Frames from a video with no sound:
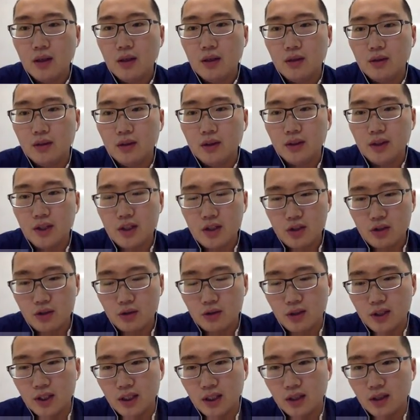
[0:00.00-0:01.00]

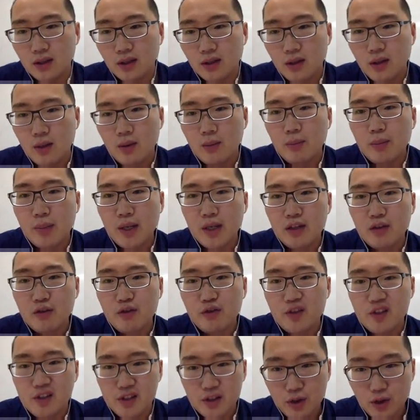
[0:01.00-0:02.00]
Additionally, many
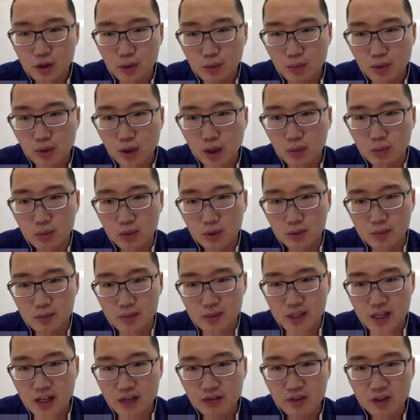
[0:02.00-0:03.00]
physical problems
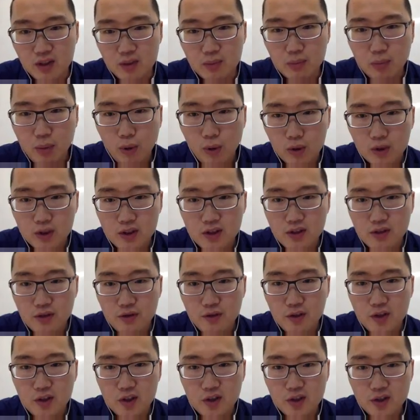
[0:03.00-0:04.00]
have important
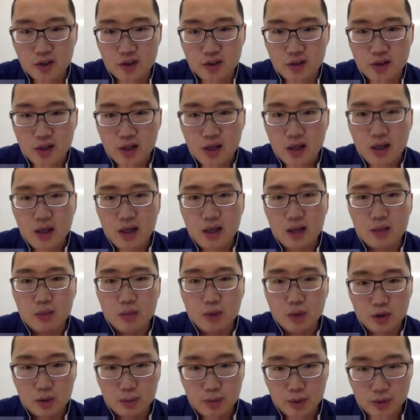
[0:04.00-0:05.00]
features at
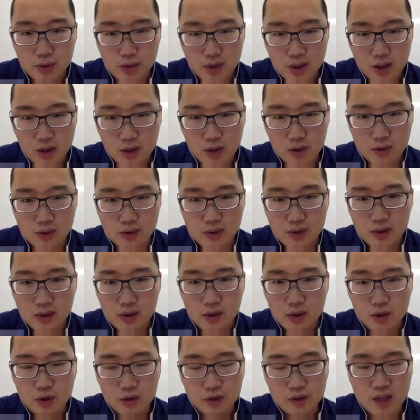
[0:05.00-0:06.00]
multiple scales
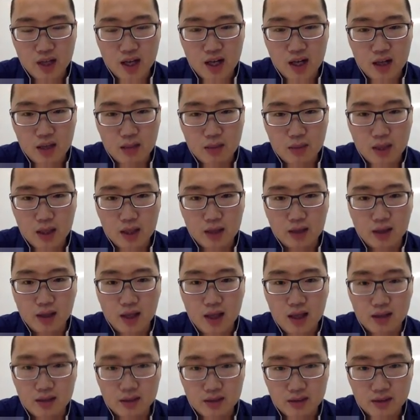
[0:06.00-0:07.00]
of time and
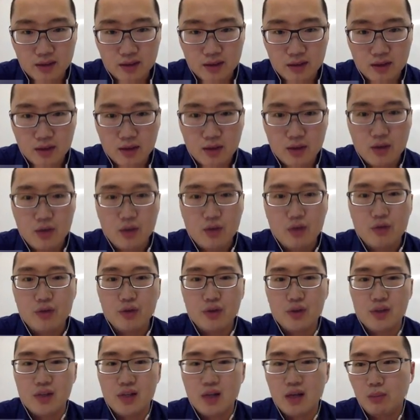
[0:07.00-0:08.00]
length. For
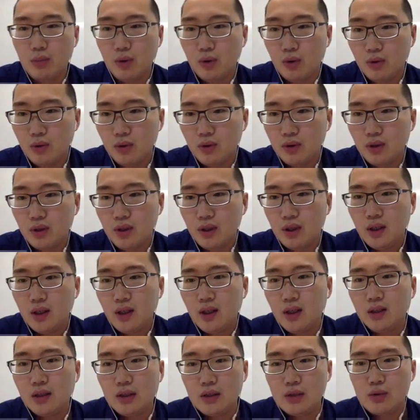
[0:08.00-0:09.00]
example,
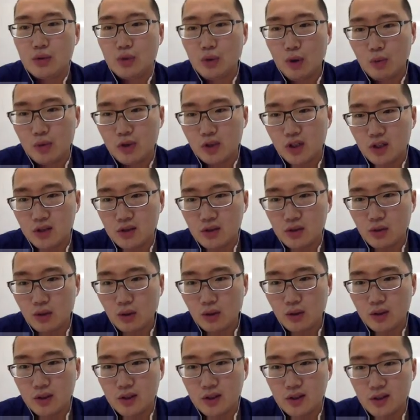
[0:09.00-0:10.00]
in a sorption
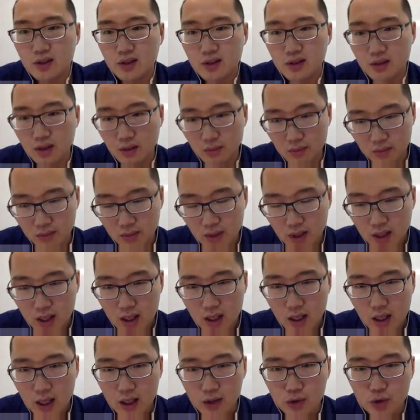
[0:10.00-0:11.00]
storage system,
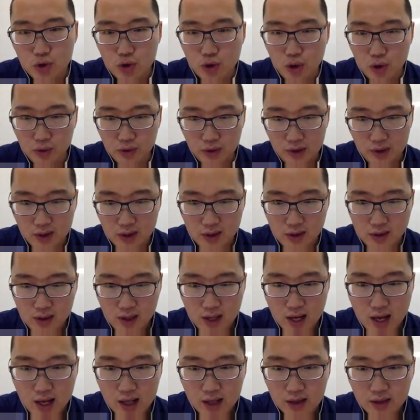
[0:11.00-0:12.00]
as shown in this
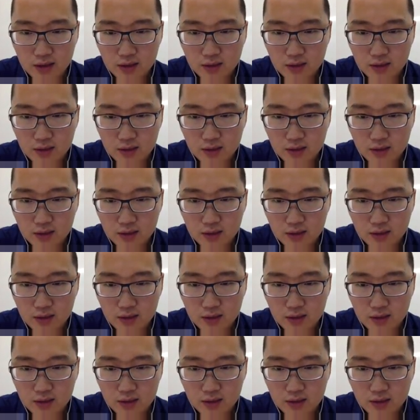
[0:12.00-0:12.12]
slide,